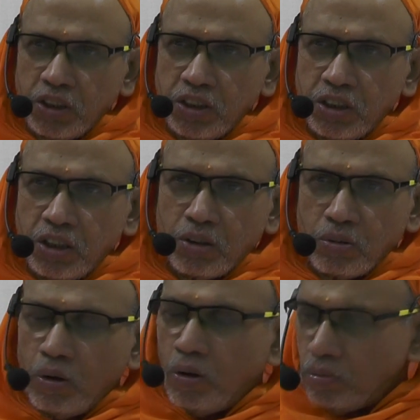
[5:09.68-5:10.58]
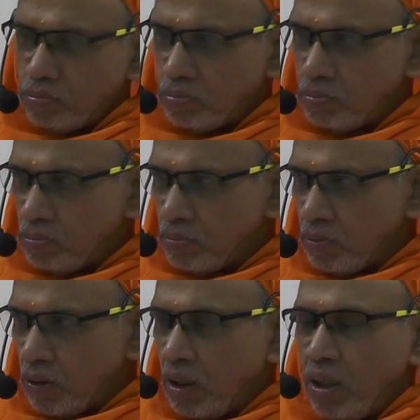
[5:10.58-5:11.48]
he did not go.
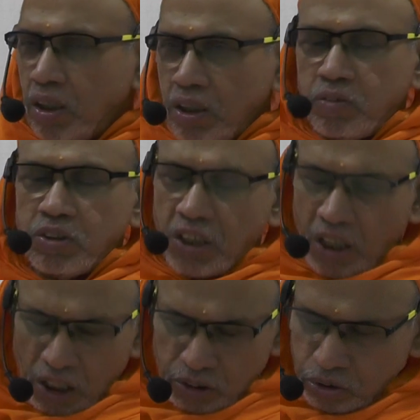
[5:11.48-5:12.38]
It was a loss